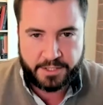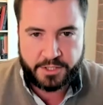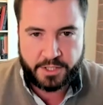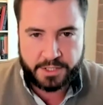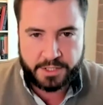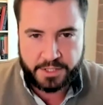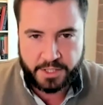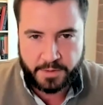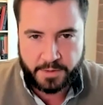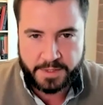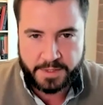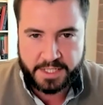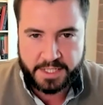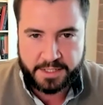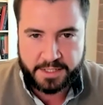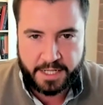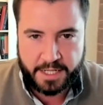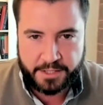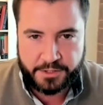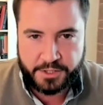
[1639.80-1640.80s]
can't judge anyone's
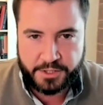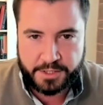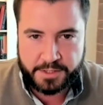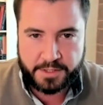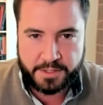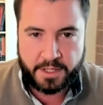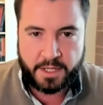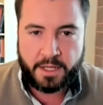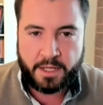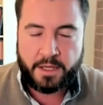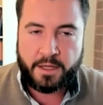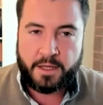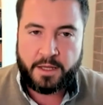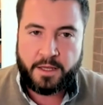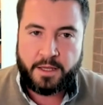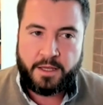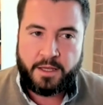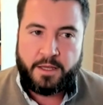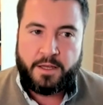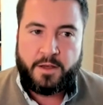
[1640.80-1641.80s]
intentions.
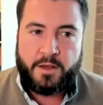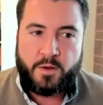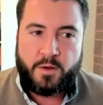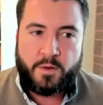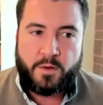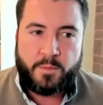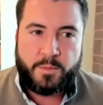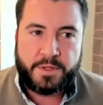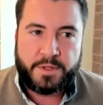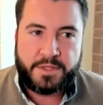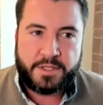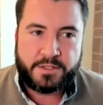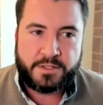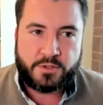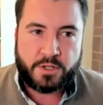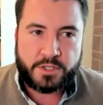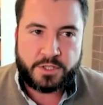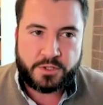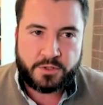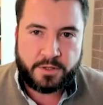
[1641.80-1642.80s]
But the
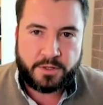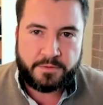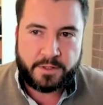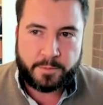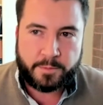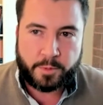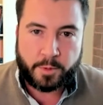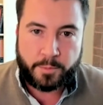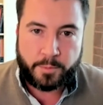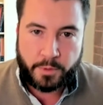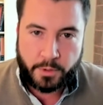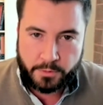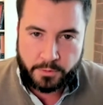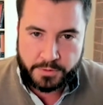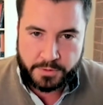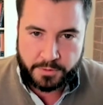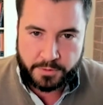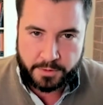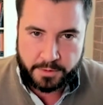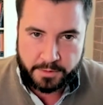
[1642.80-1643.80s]
structure of the
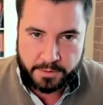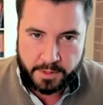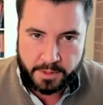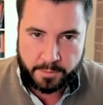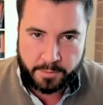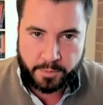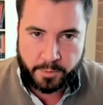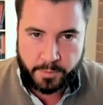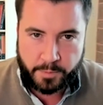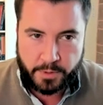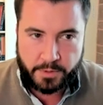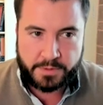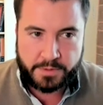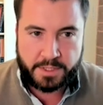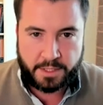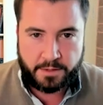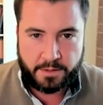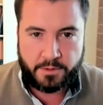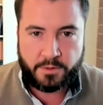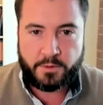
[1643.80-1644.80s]
proposal, the
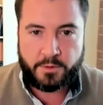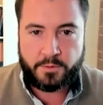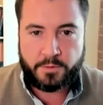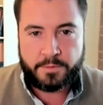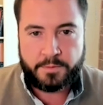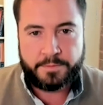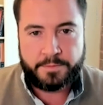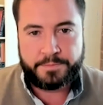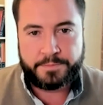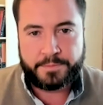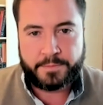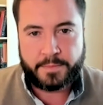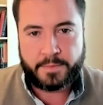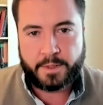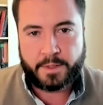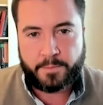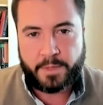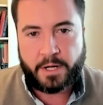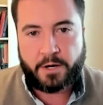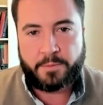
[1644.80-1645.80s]
proposed, the new
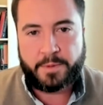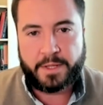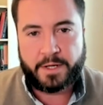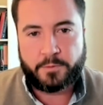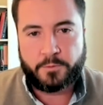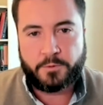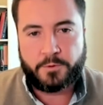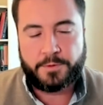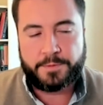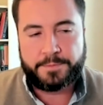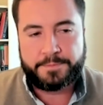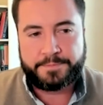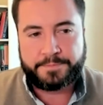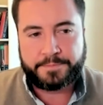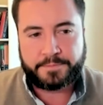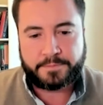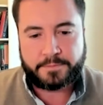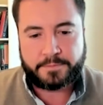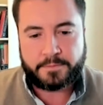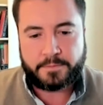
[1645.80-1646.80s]
power plant rule
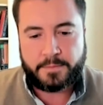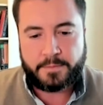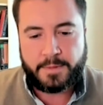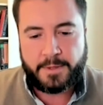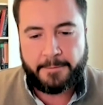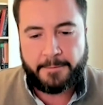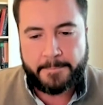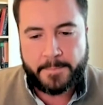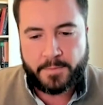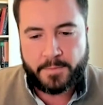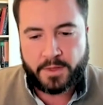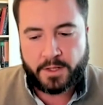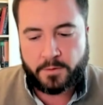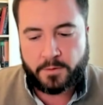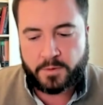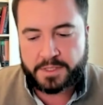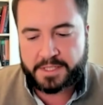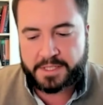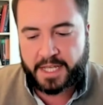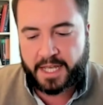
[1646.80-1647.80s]

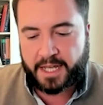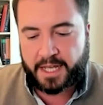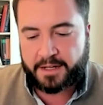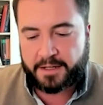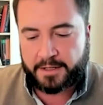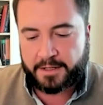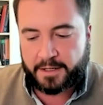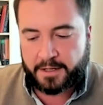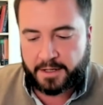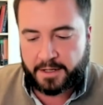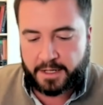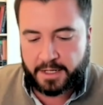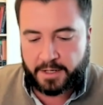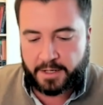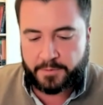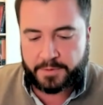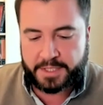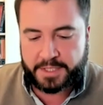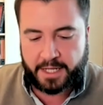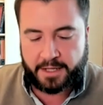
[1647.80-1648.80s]
was that
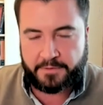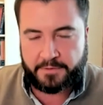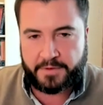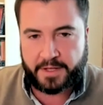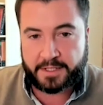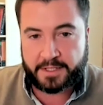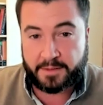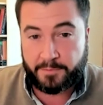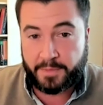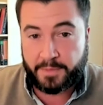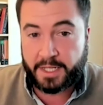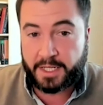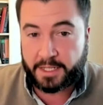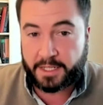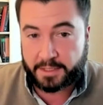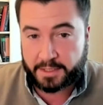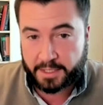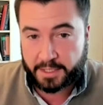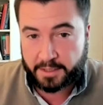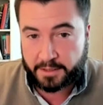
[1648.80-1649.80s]
it would take effect
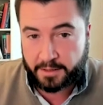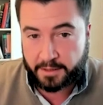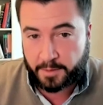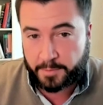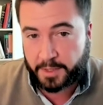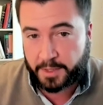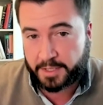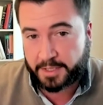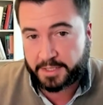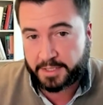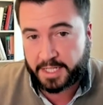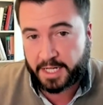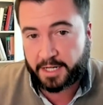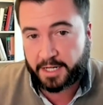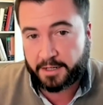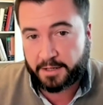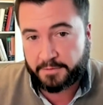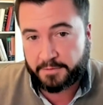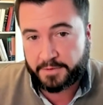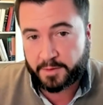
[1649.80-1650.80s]
immediately upon the
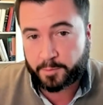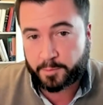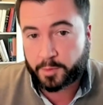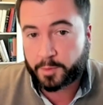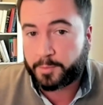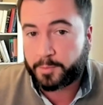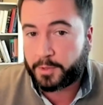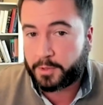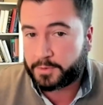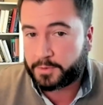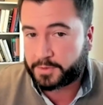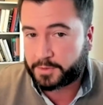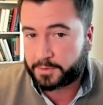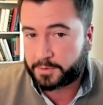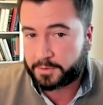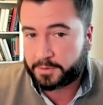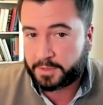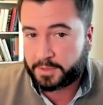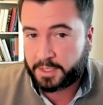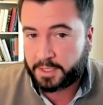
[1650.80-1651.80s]
date of the
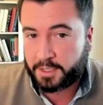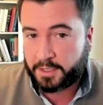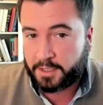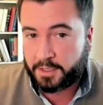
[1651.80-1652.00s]
proposal.